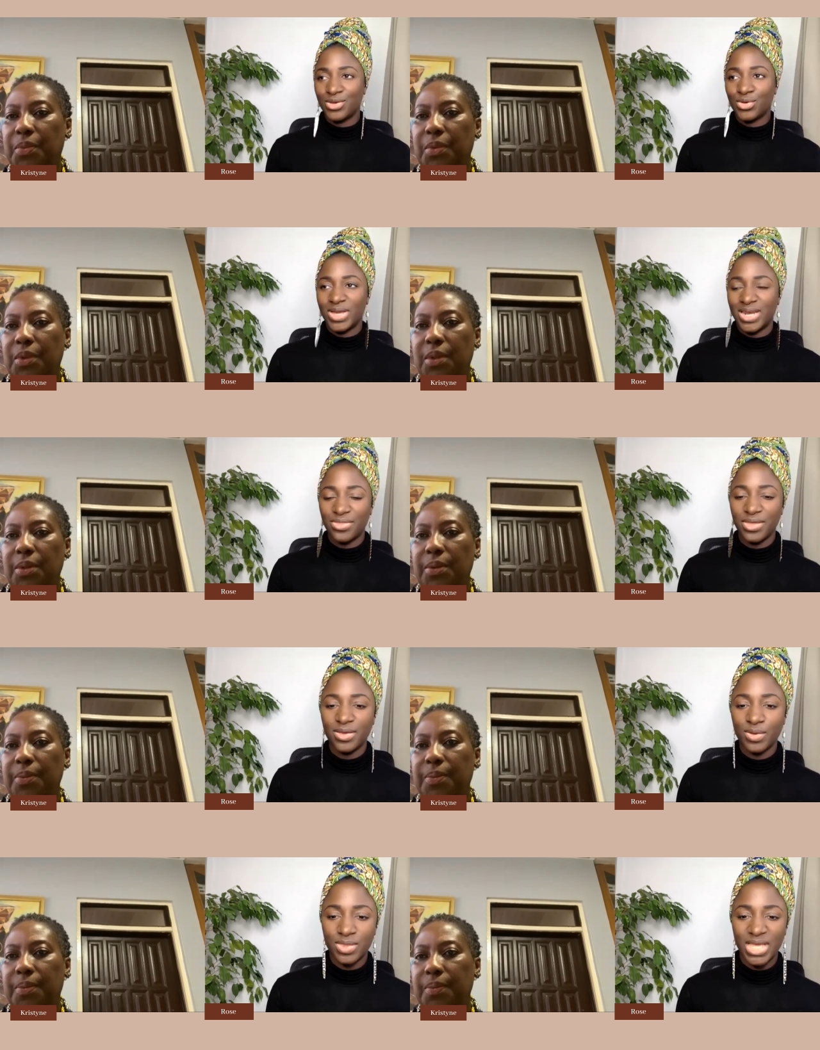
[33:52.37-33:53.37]
Speaker 1: You know, and I
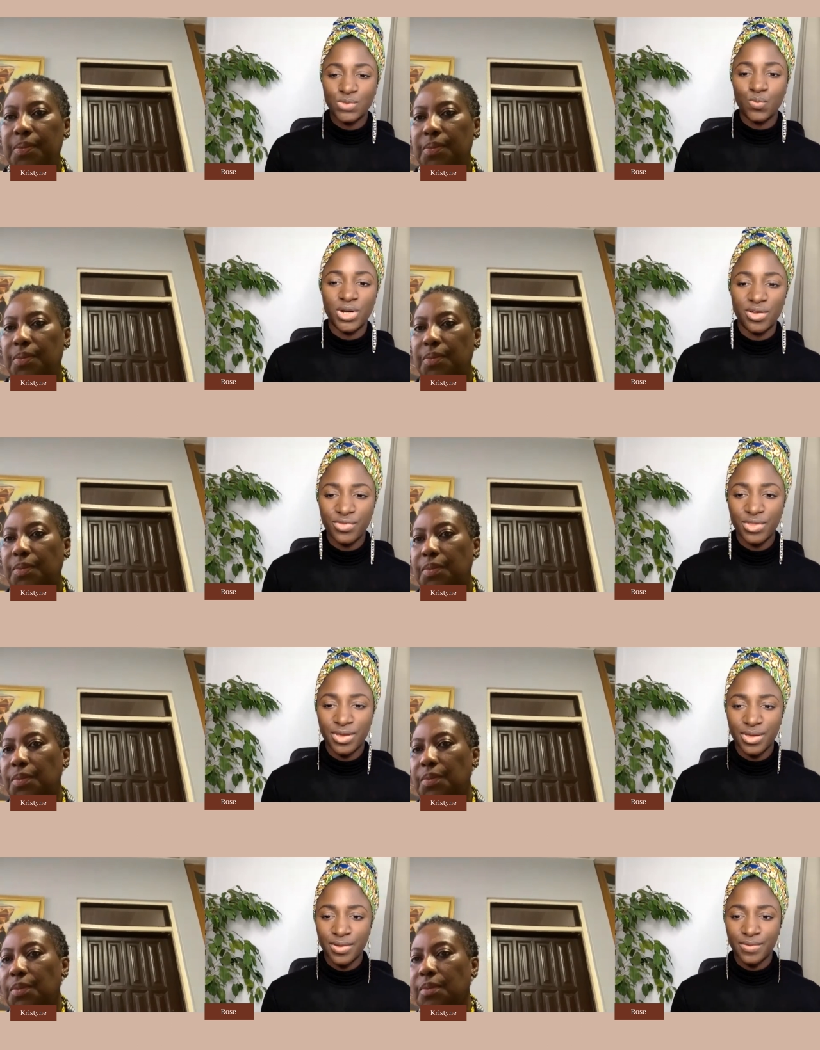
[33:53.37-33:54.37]
think that's one of
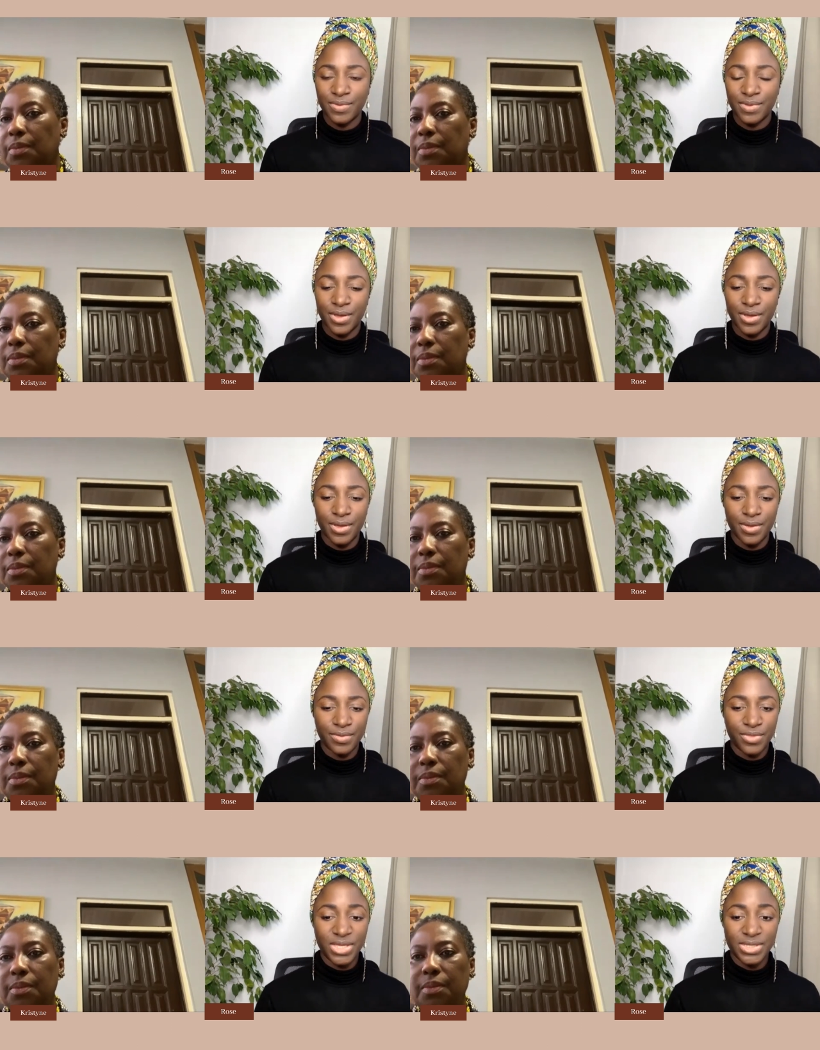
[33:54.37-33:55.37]
the
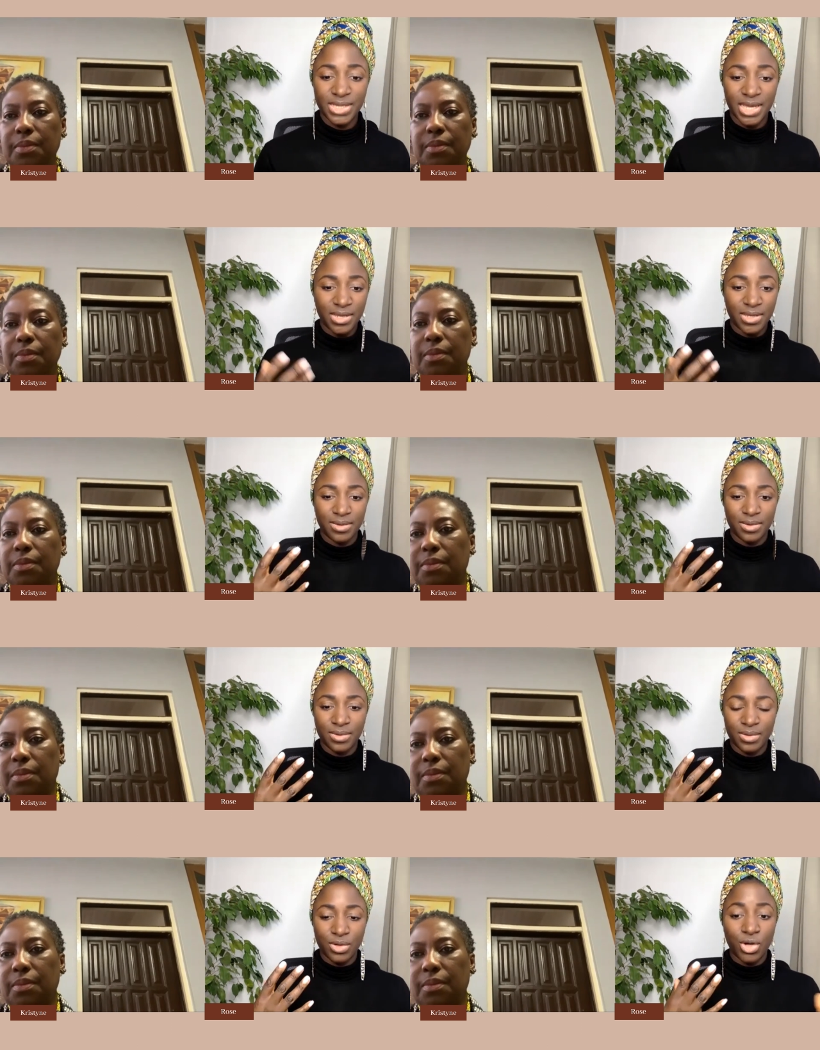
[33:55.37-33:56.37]
things that
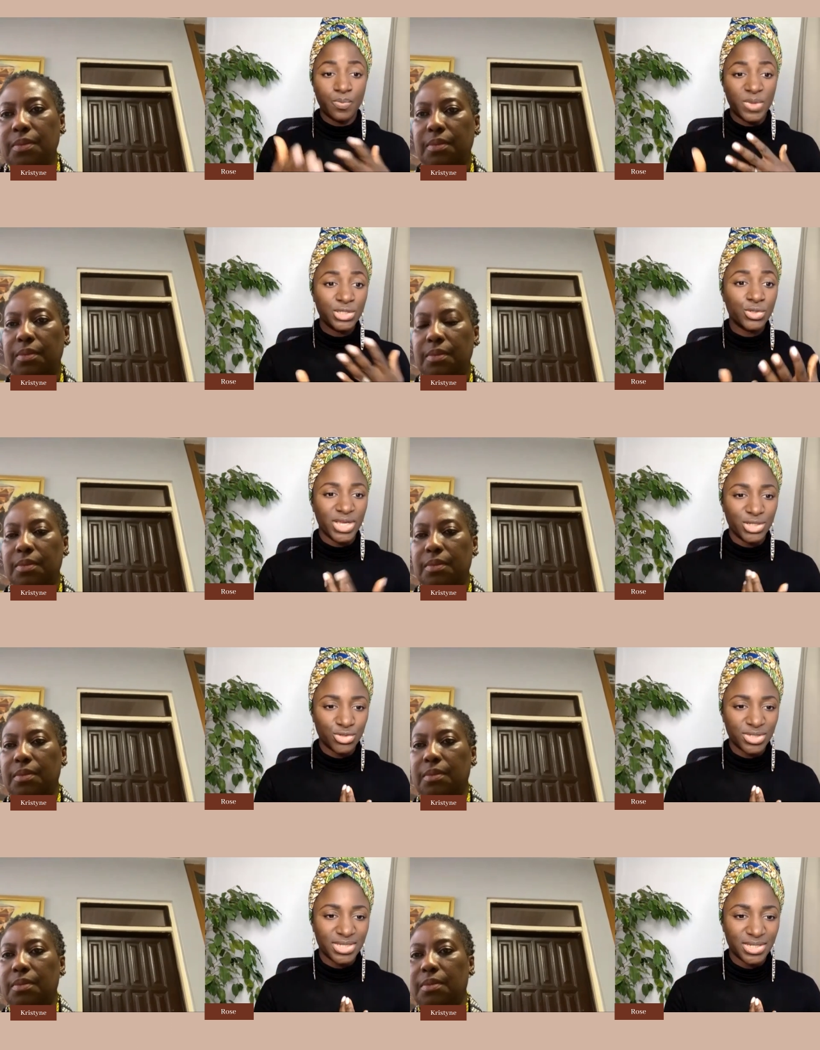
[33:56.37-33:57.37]
got me so
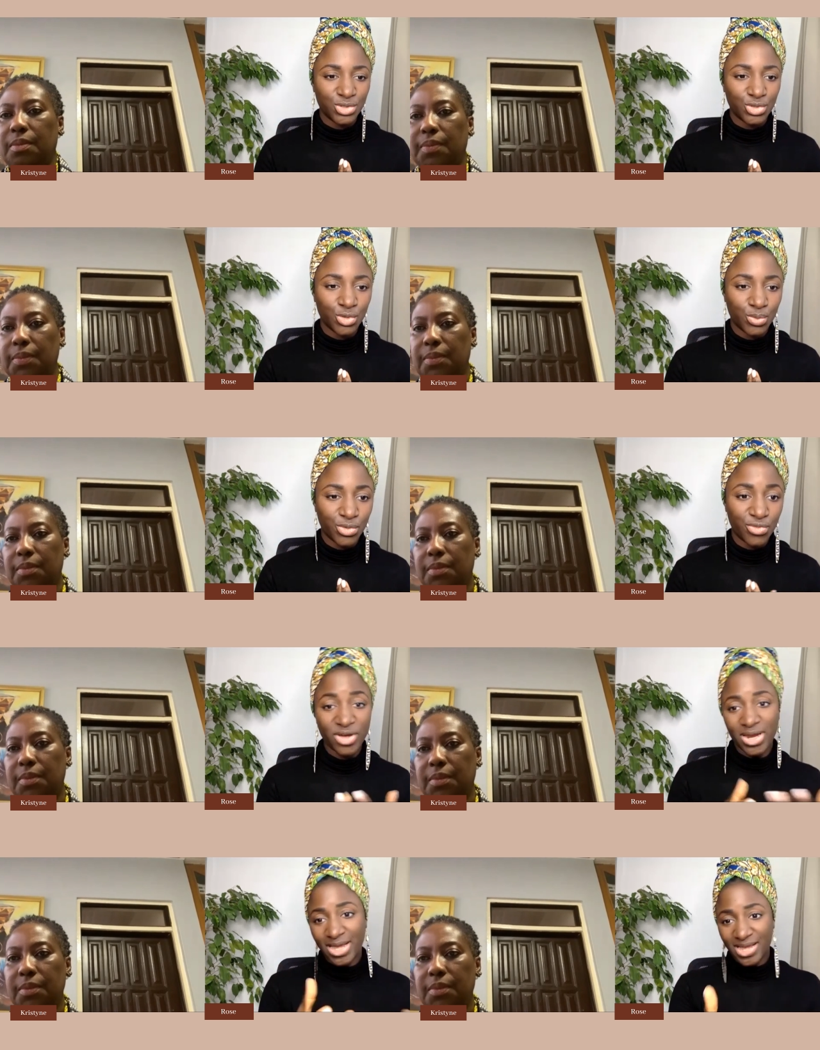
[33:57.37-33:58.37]
interested into your
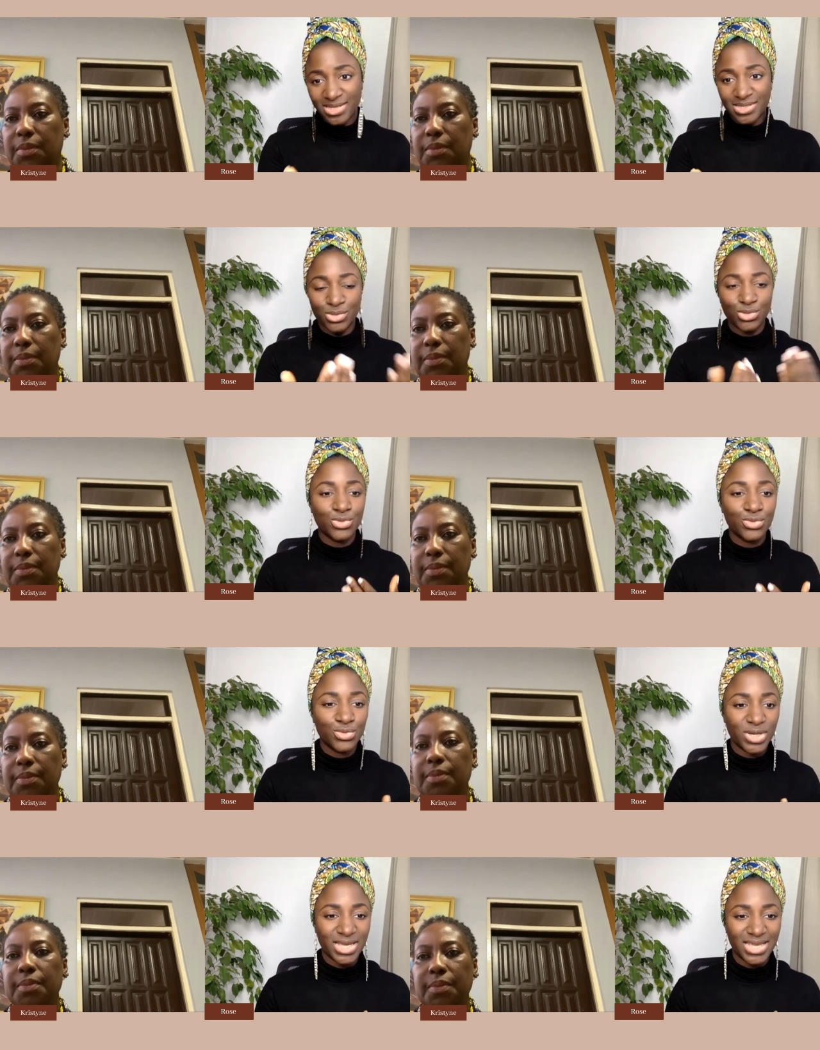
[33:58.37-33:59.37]
profile, and I guess
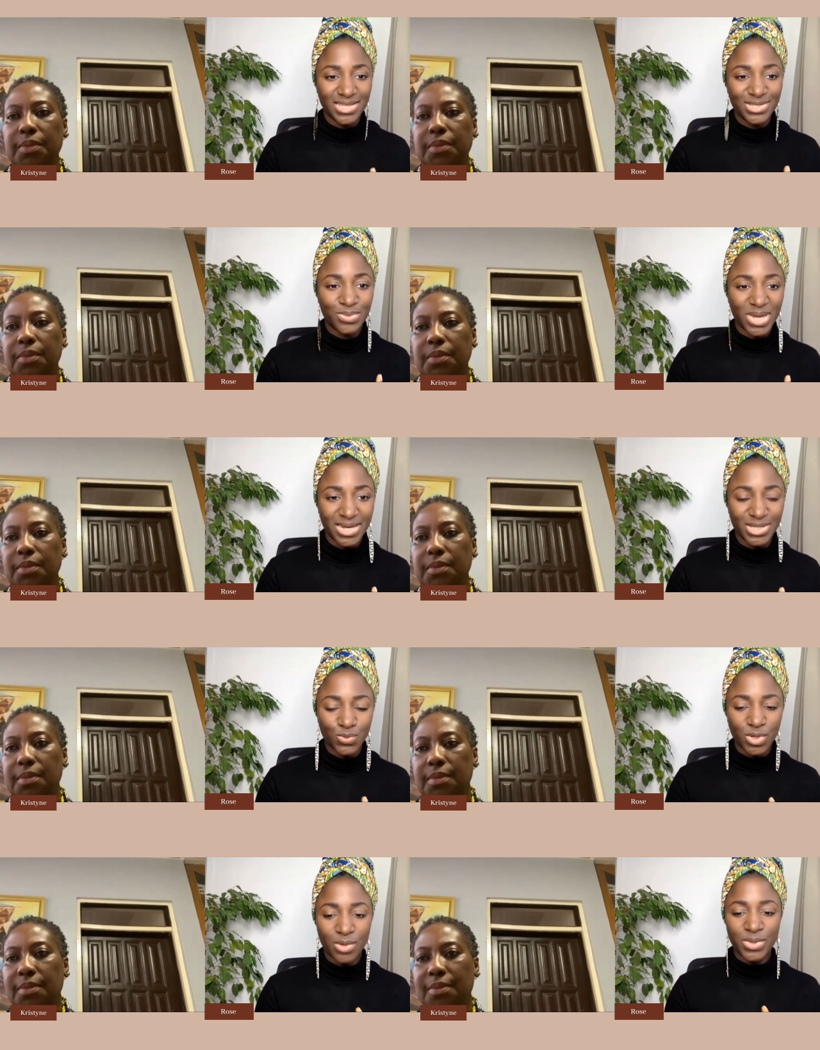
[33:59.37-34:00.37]
you into mine
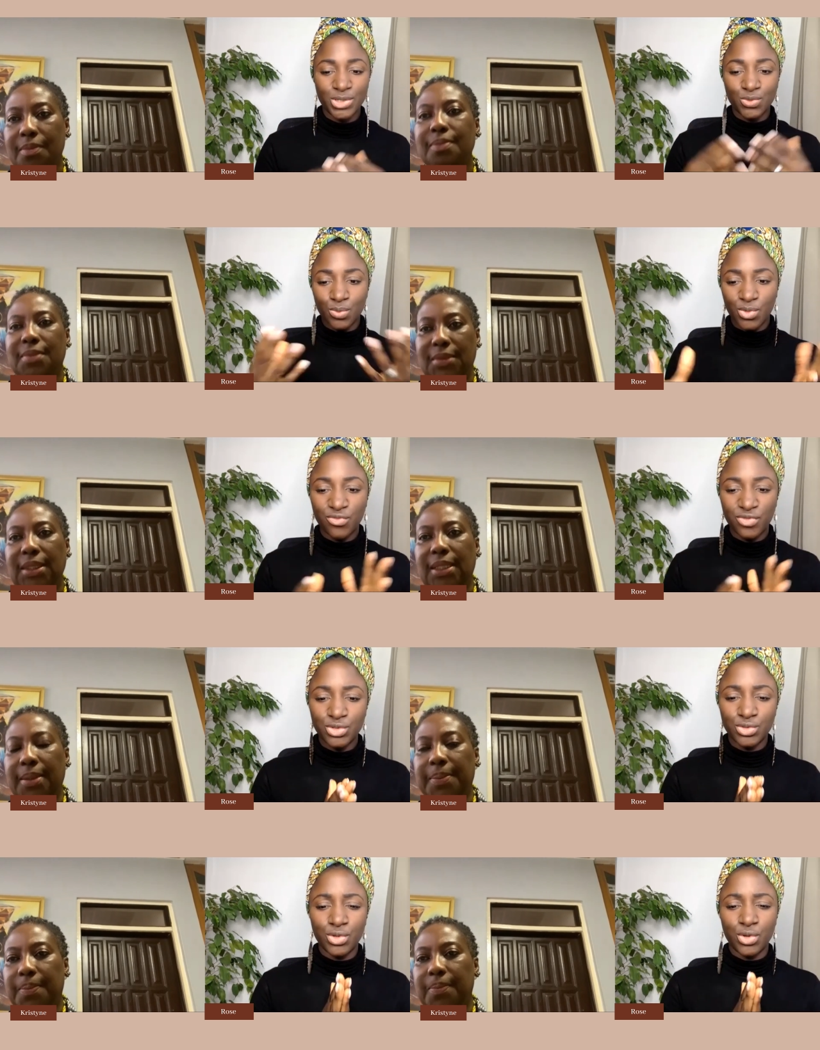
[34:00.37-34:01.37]
as well, because we're both
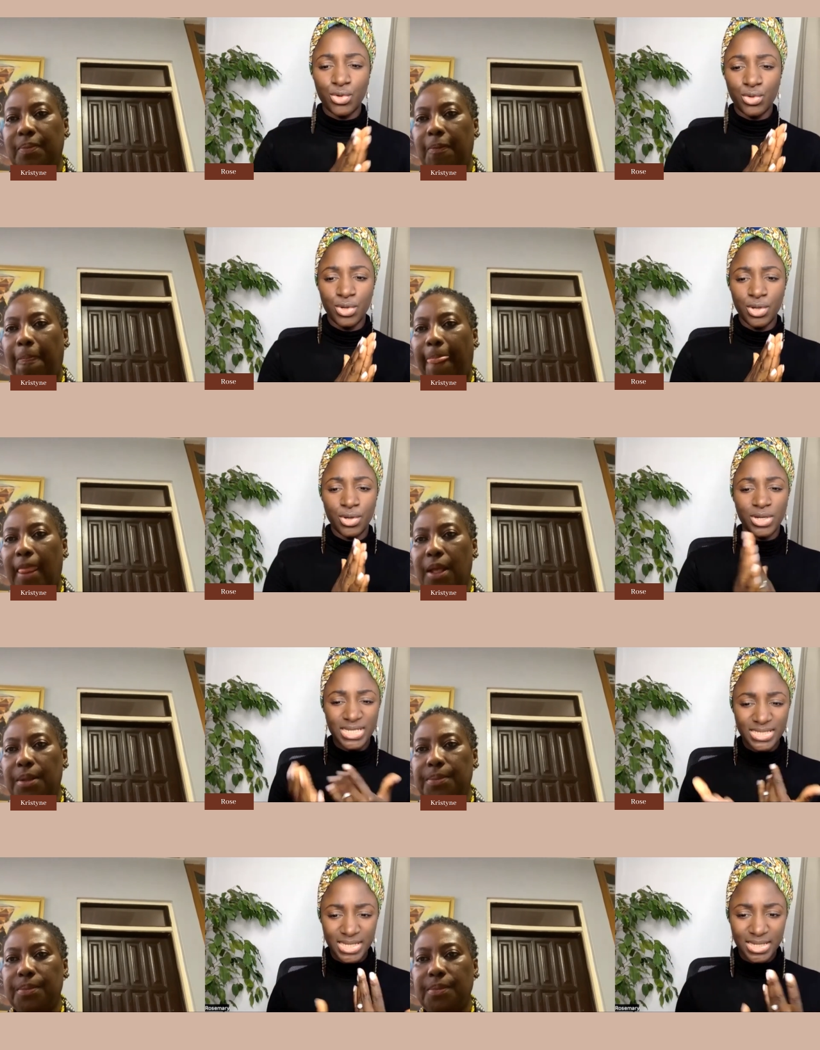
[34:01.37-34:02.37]
into the whole
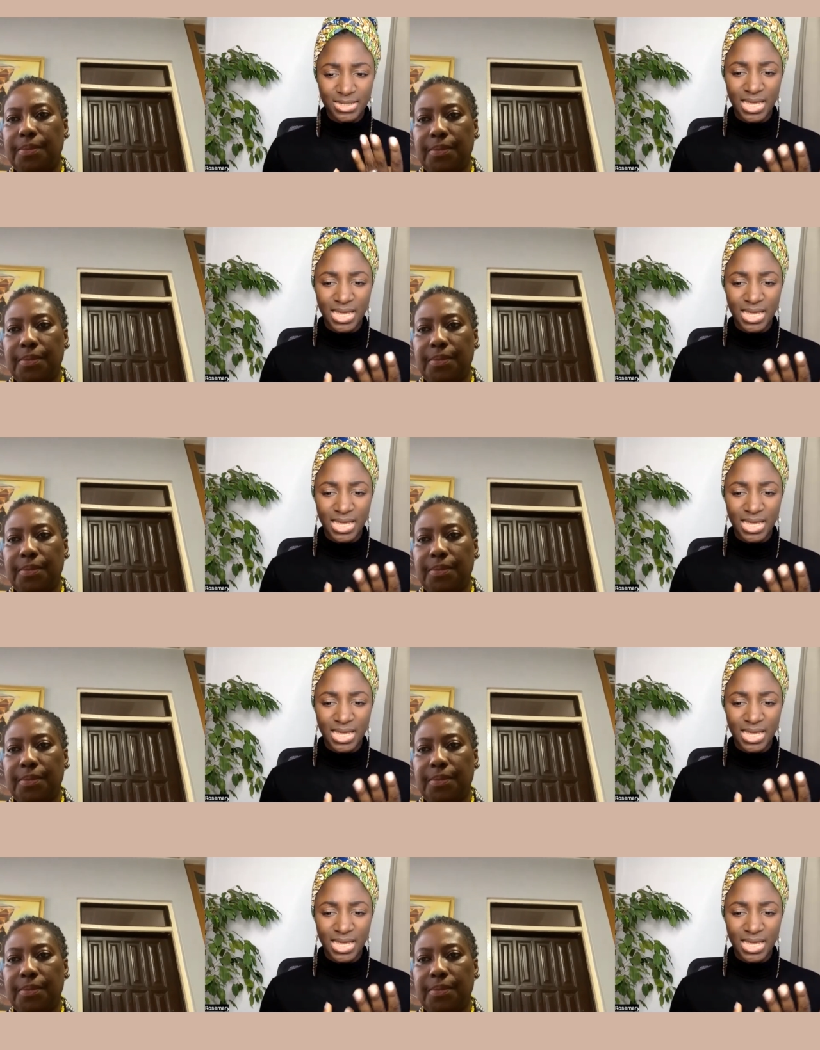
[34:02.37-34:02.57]
holistic